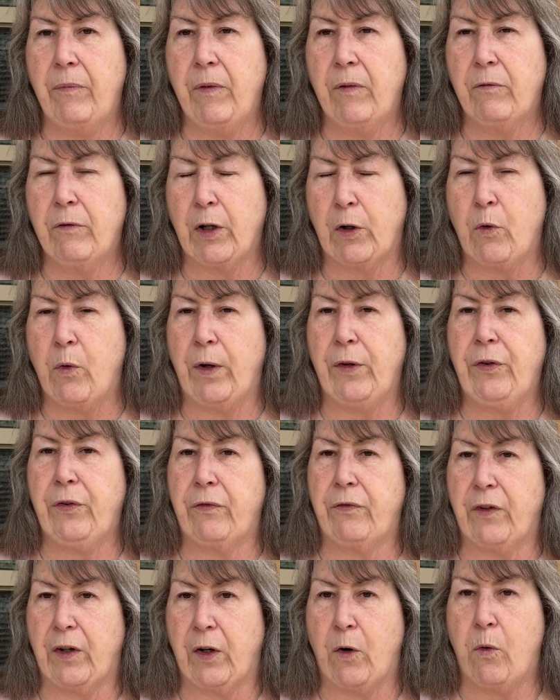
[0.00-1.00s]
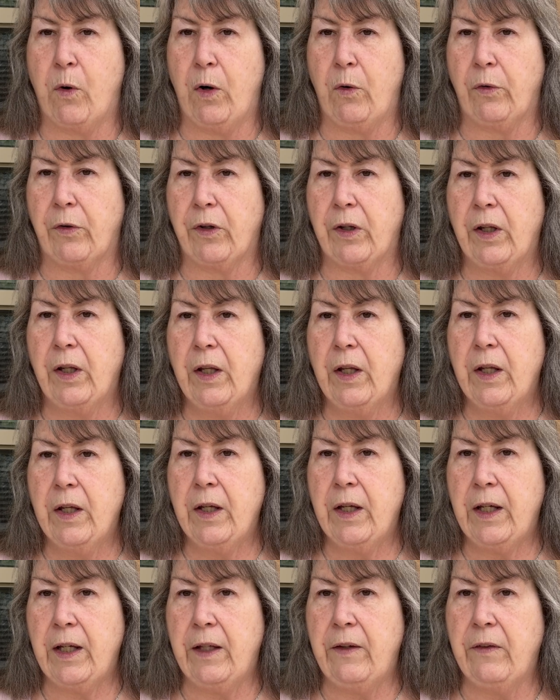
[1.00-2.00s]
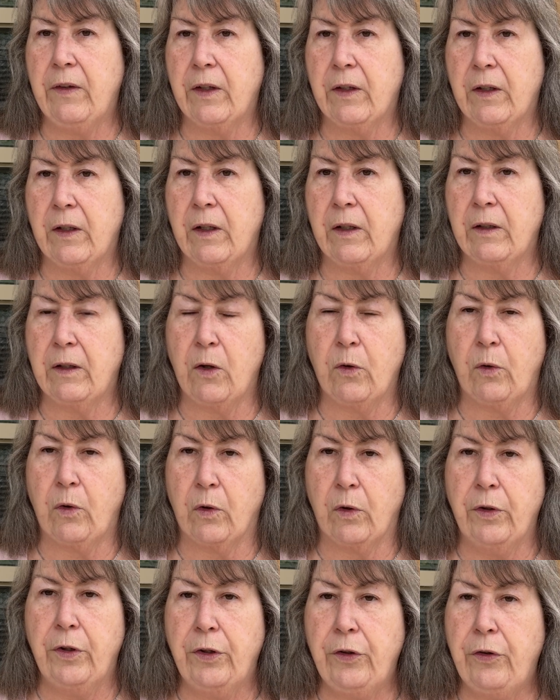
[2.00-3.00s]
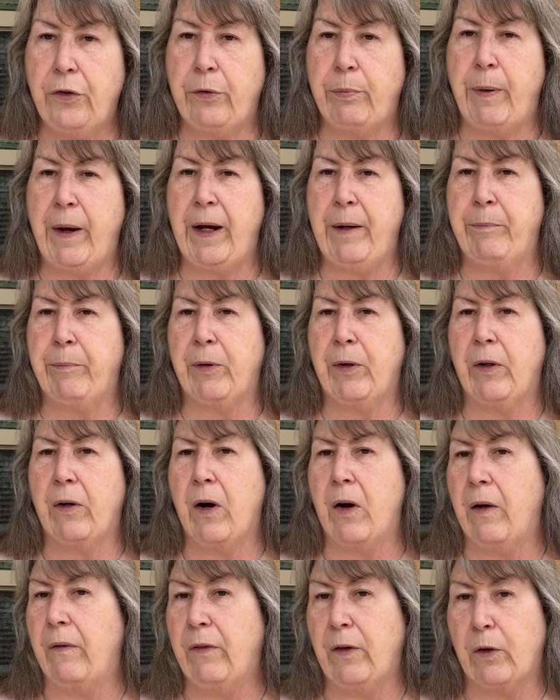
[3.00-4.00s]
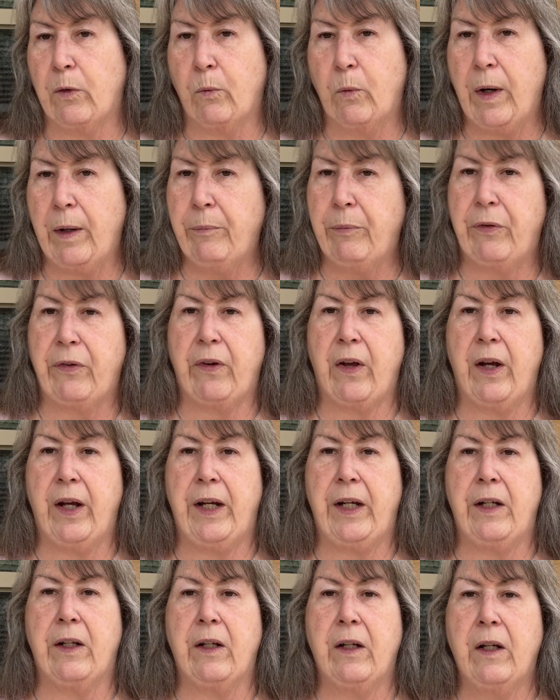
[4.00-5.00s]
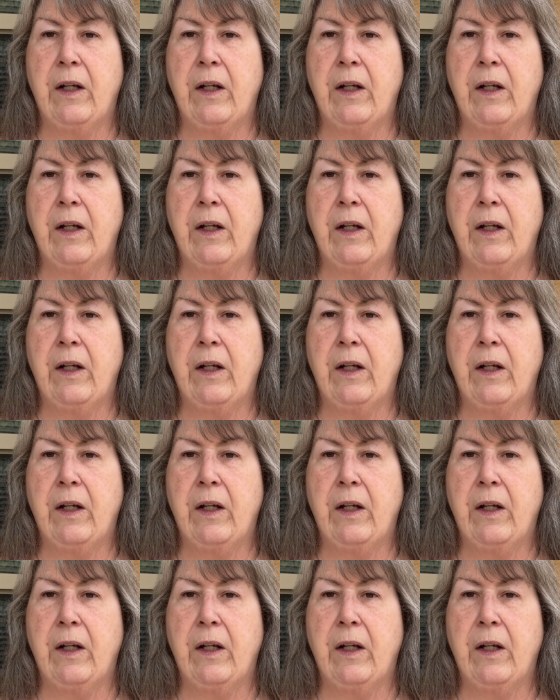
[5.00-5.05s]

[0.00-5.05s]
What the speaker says: request for quote in the local newspaper, on their website.